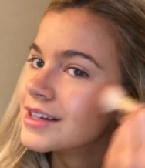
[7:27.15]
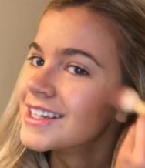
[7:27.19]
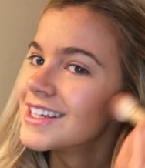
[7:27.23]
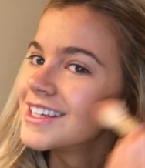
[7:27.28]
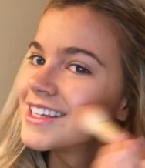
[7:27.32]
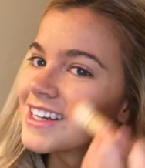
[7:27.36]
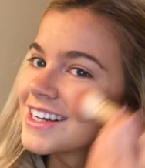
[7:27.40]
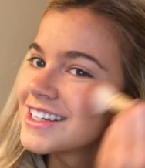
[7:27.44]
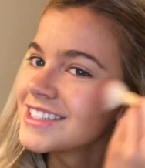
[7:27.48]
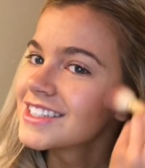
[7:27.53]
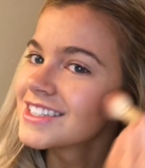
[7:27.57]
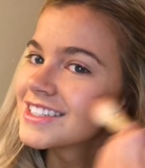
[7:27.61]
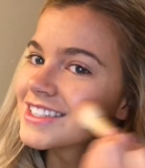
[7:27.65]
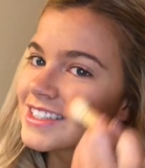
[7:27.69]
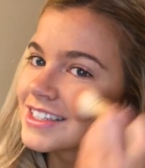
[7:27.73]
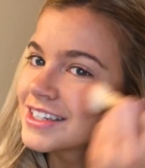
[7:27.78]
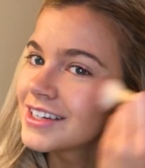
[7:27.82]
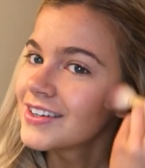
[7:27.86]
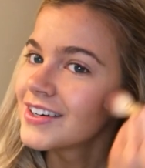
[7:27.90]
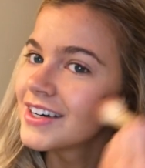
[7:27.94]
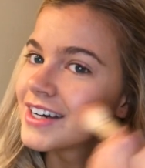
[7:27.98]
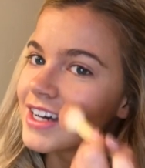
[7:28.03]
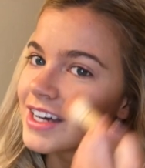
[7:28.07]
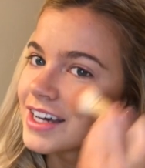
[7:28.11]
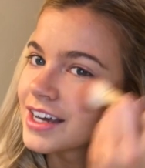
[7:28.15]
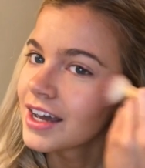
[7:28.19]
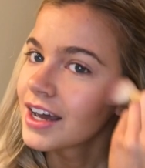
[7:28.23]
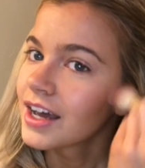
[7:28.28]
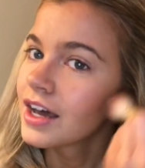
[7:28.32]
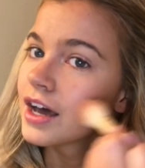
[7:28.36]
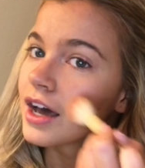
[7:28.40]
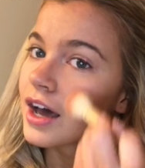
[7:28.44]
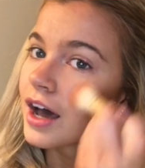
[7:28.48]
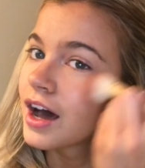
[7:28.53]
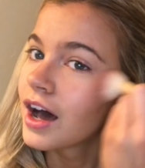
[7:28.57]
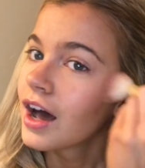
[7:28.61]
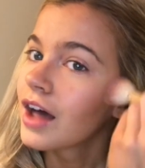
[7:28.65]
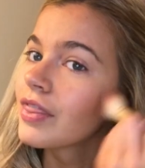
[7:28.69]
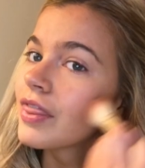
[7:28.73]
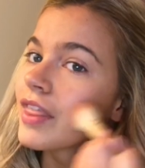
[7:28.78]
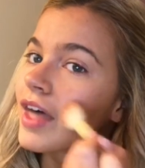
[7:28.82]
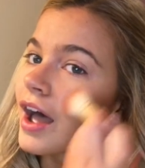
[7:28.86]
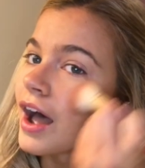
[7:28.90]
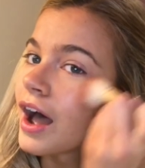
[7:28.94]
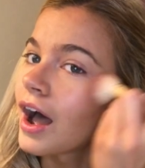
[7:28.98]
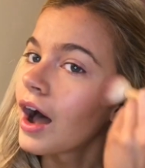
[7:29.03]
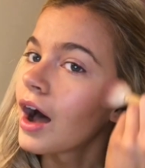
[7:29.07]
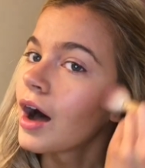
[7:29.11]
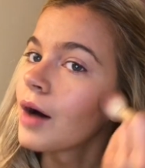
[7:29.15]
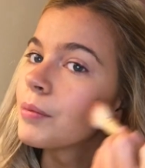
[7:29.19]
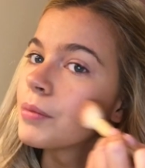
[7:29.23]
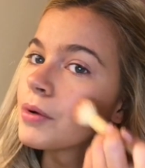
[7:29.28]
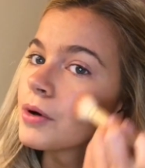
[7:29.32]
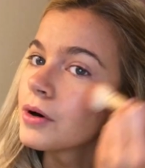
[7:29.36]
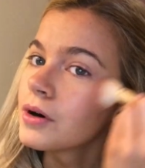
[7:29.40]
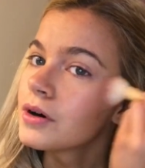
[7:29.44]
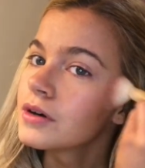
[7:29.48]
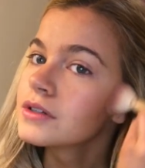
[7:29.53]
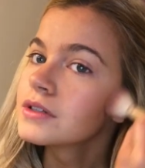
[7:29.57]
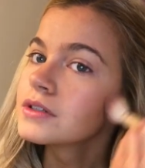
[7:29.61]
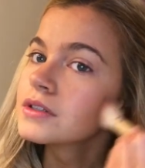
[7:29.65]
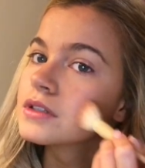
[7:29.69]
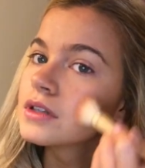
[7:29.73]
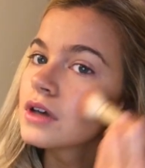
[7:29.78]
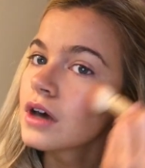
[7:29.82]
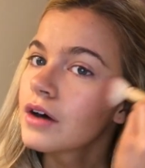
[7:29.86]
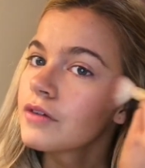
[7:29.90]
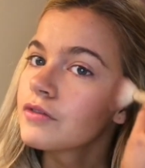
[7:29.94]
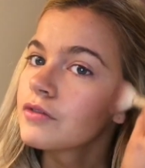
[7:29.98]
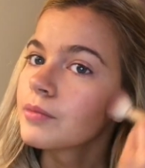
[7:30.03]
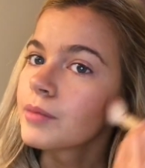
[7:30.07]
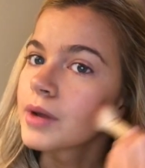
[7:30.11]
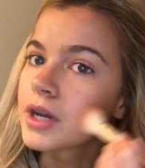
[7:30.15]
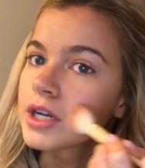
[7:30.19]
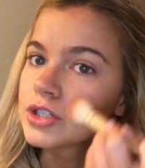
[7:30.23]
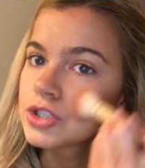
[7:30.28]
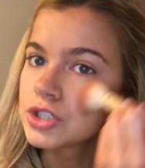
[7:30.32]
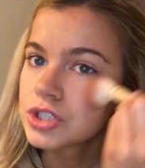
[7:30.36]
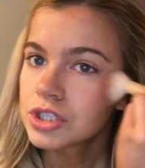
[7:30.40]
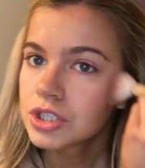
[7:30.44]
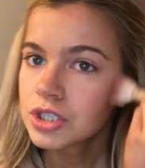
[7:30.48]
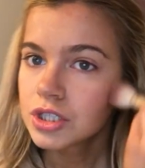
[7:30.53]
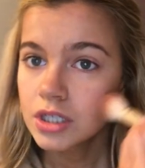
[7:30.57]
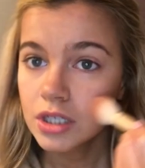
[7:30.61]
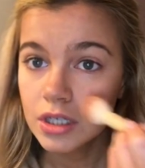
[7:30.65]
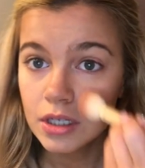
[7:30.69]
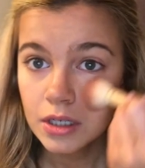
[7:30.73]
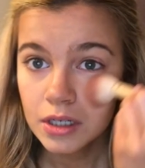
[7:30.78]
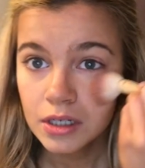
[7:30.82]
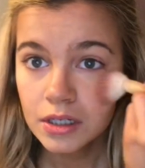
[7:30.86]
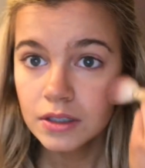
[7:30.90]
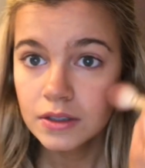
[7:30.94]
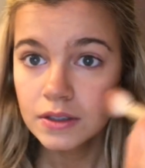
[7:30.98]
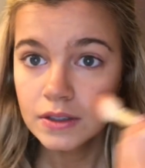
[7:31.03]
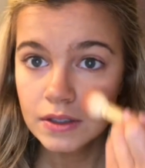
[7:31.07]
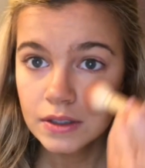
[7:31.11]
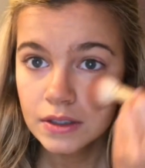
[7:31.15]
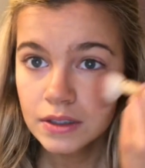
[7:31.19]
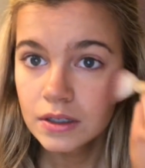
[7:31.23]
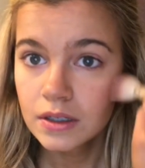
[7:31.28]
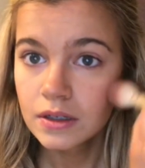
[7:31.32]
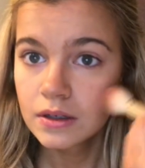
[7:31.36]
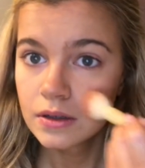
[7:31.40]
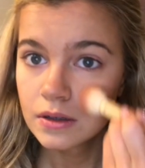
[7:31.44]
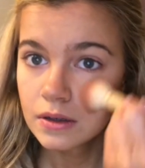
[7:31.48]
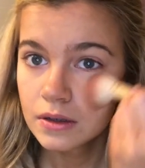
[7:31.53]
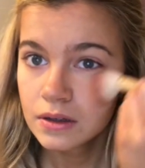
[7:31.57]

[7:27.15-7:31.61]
and I just do it on the apples of my cheeks.